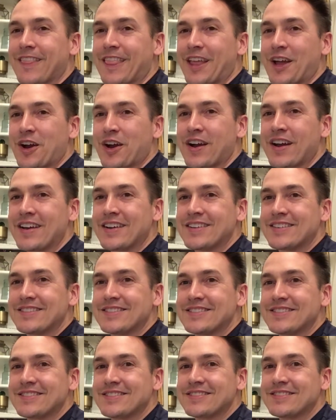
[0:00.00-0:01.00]
All right,
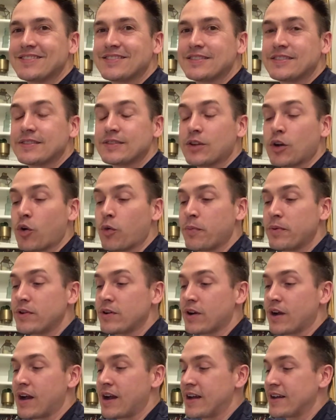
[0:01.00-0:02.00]
open
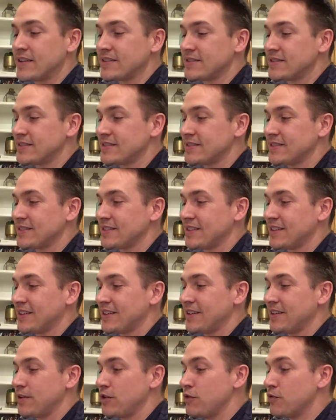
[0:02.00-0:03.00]
your eyes.
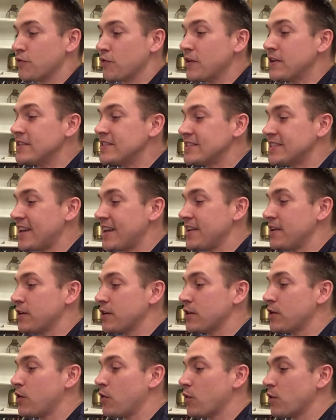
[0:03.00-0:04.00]
You've reset your
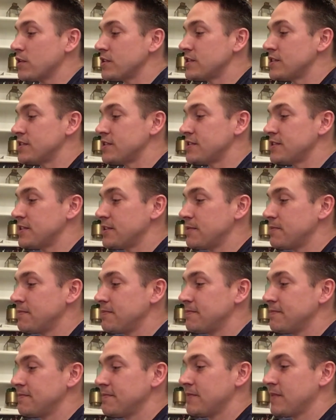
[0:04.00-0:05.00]
core system.
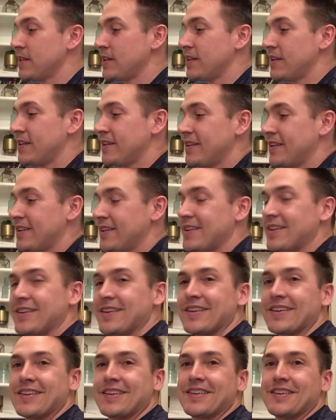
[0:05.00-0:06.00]

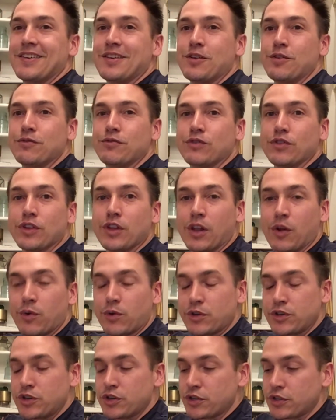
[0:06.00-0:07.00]
You've
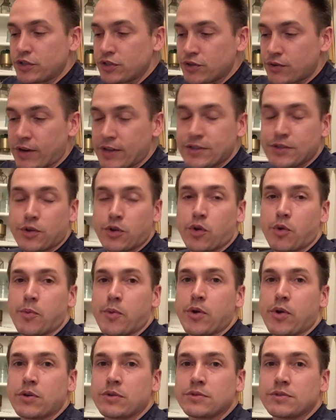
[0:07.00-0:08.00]
lowered your stress
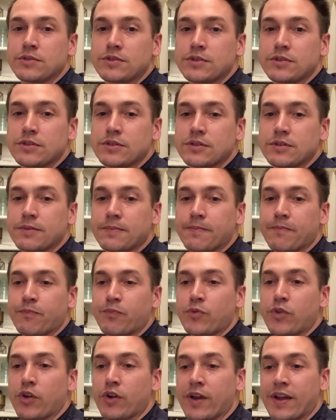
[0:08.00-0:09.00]
hormones.
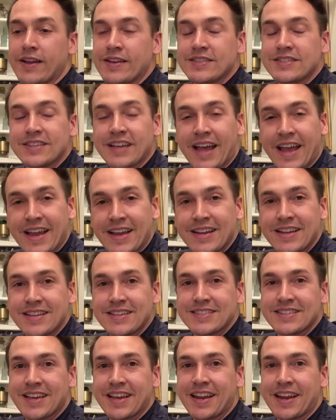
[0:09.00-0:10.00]
Your anxiety
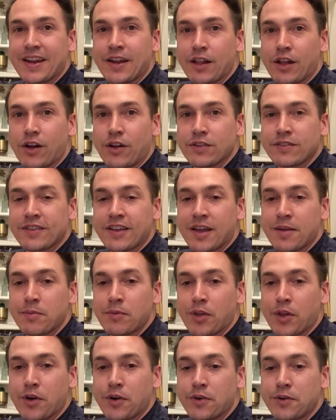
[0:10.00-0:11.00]
is at an all-time
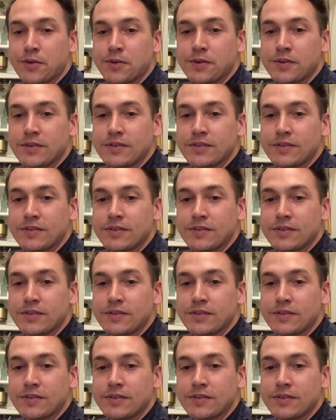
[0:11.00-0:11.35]
low.